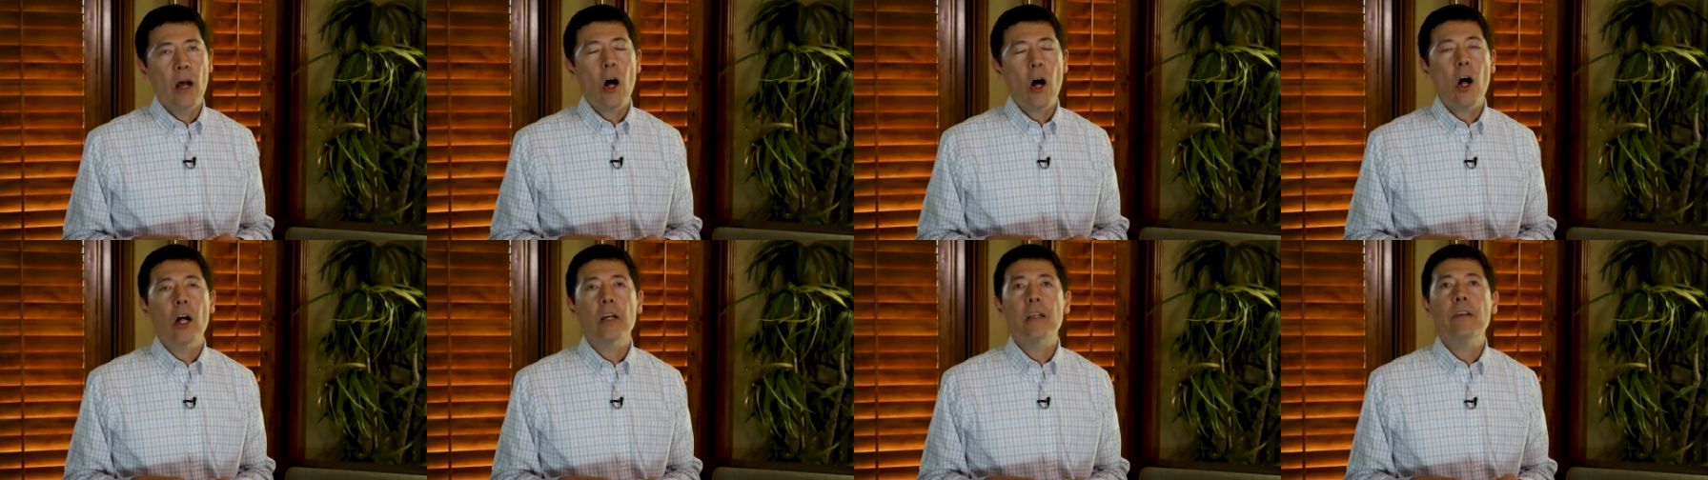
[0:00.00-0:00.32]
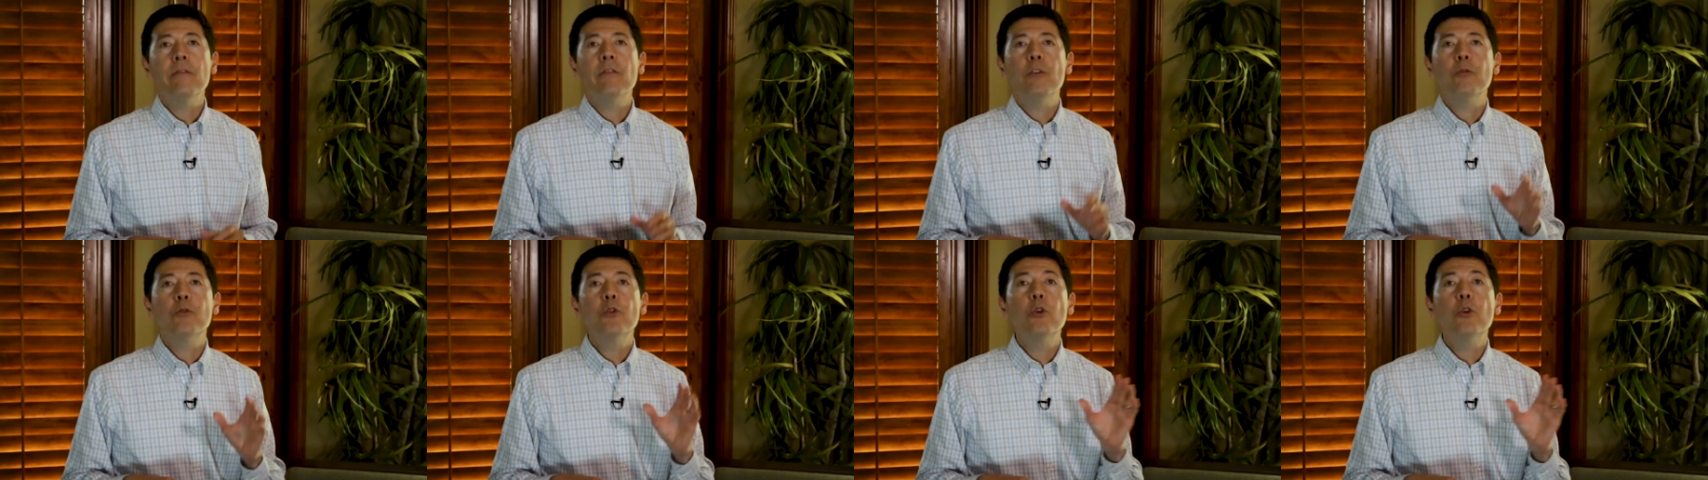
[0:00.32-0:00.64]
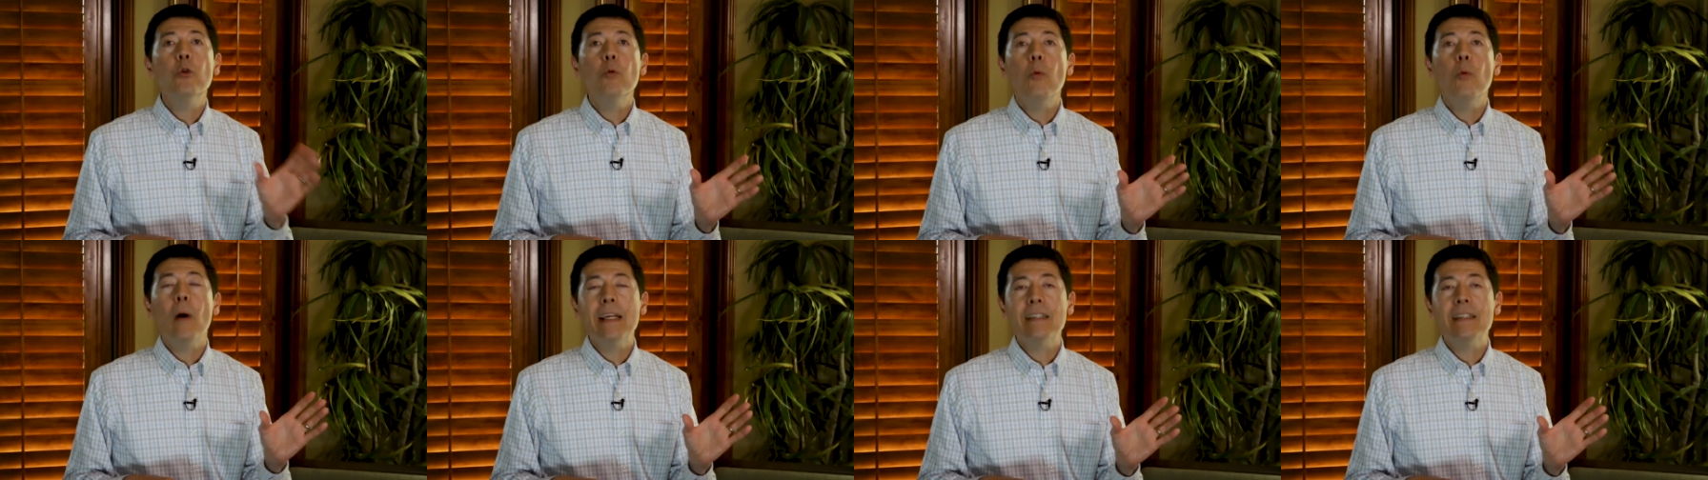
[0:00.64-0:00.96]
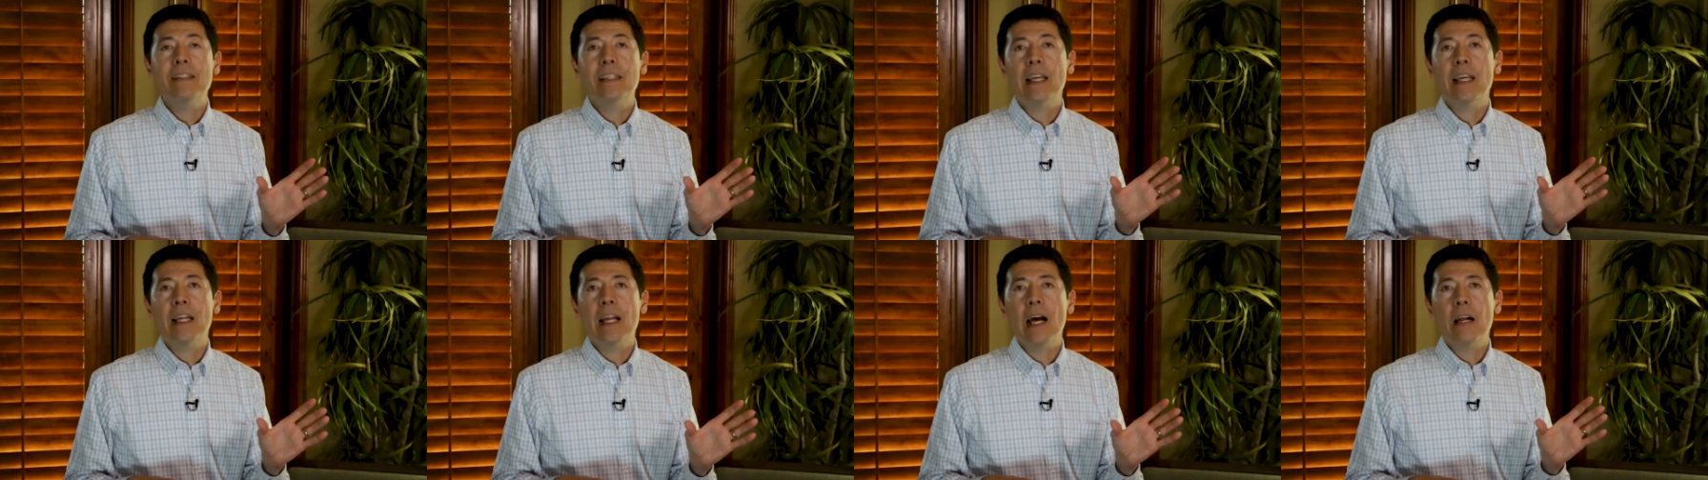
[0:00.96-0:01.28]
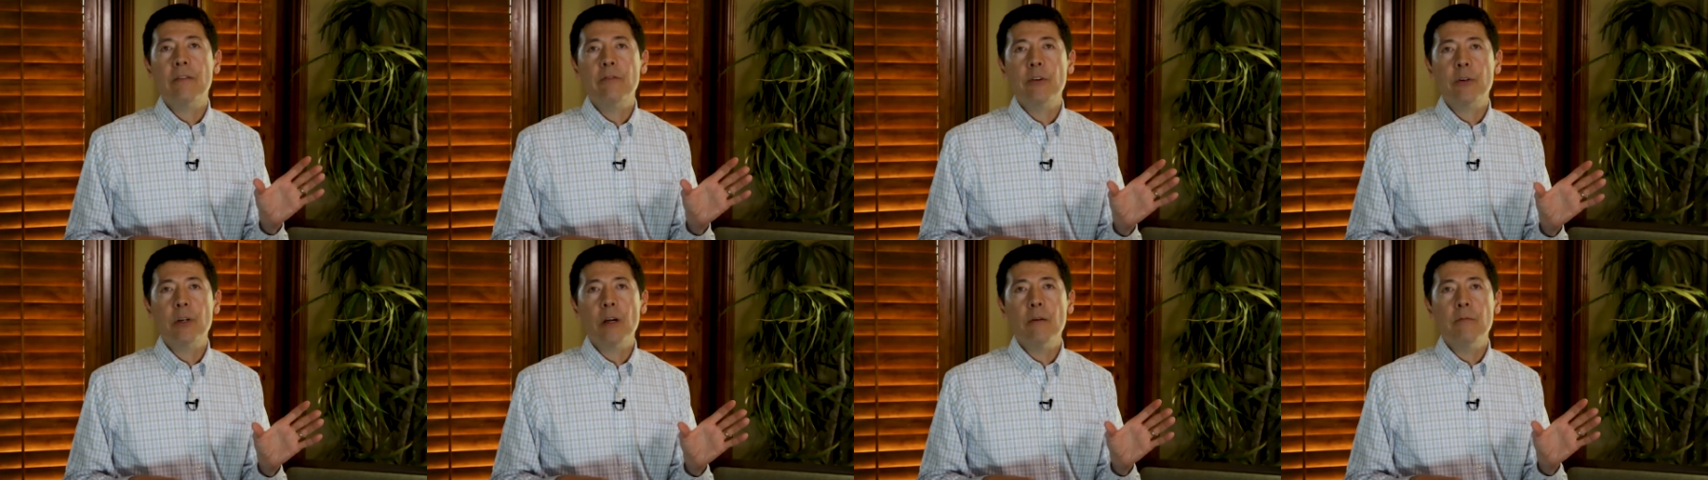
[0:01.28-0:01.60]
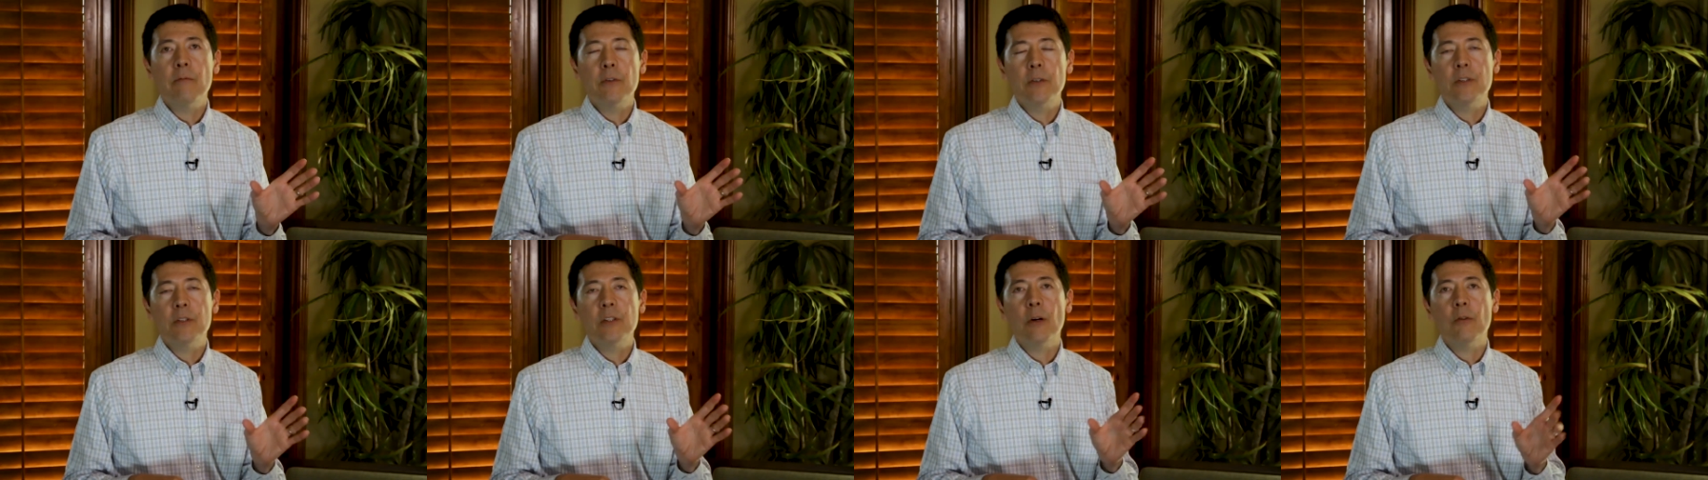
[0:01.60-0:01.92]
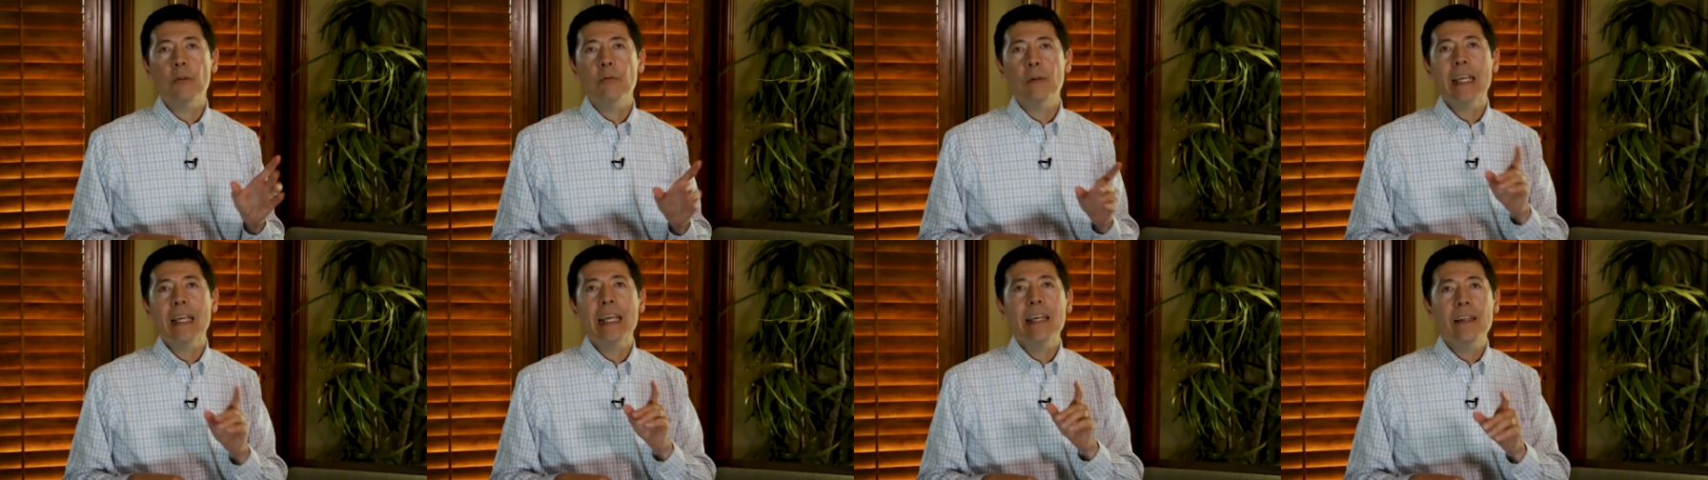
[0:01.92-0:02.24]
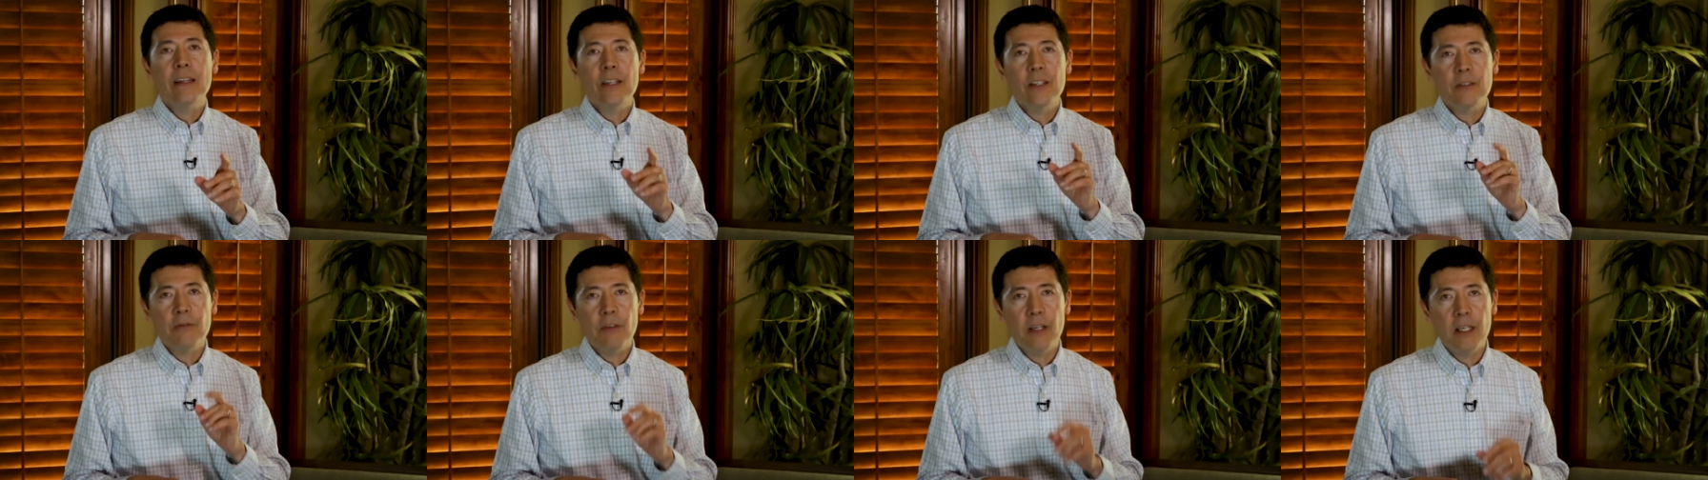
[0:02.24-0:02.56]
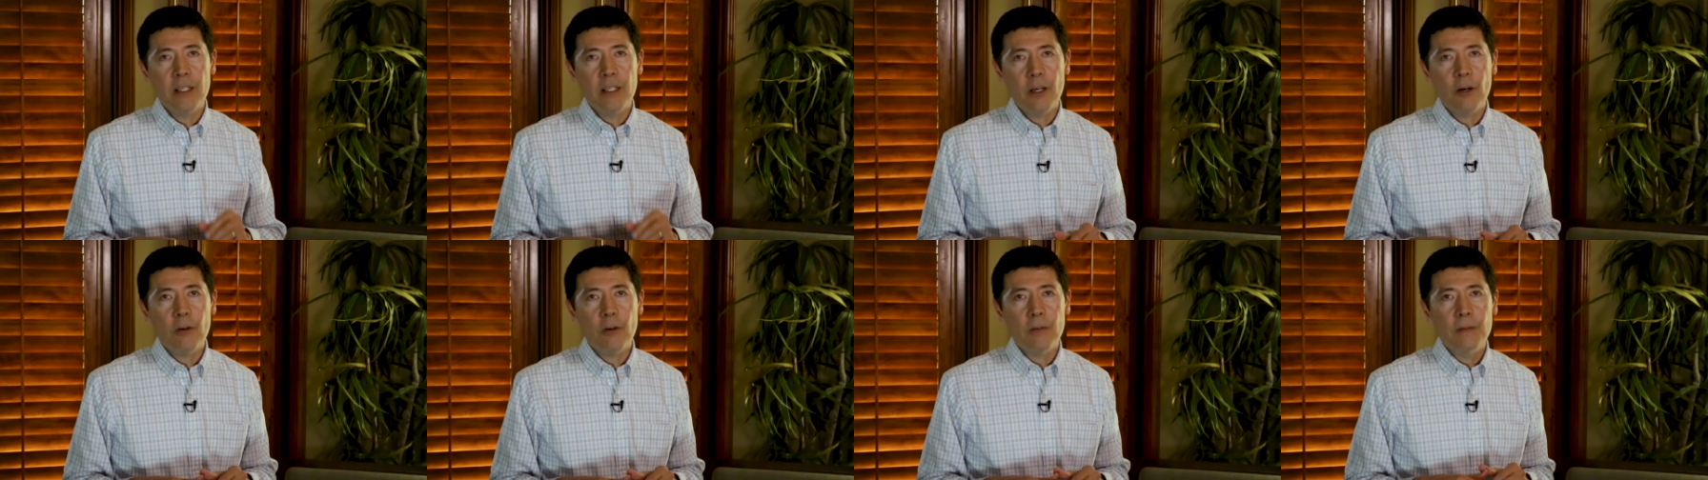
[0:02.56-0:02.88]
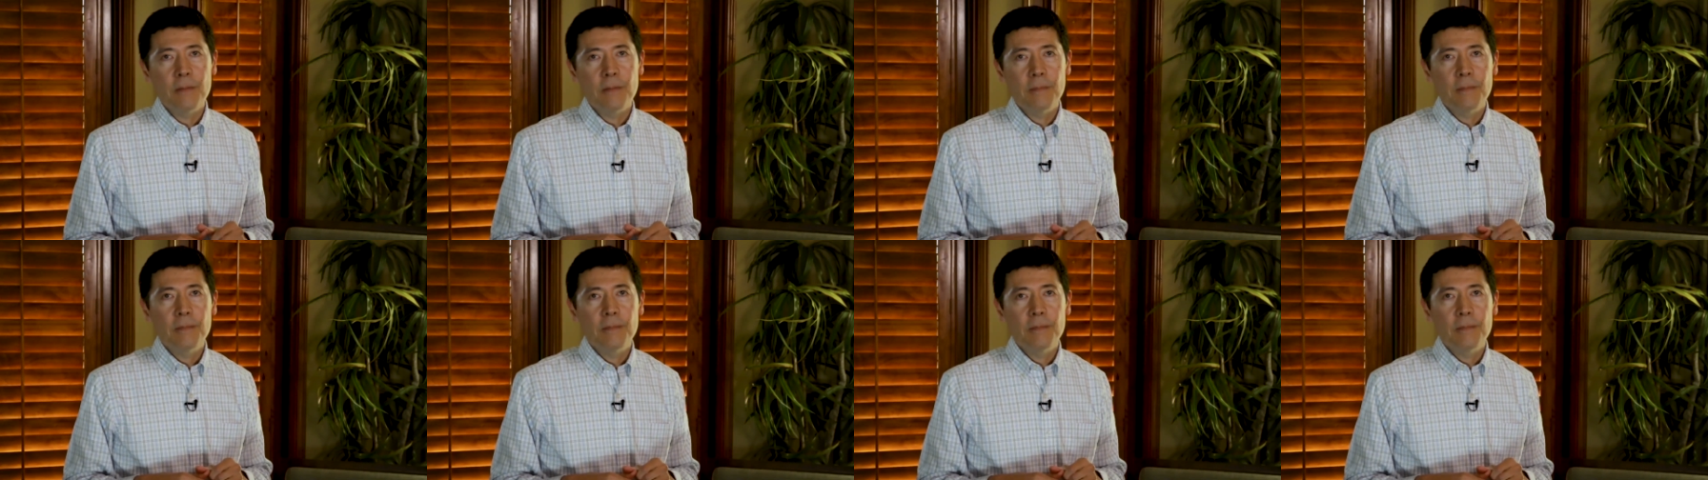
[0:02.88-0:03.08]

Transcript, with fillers: I'll give you two ways to get out of your comfort zone in this video.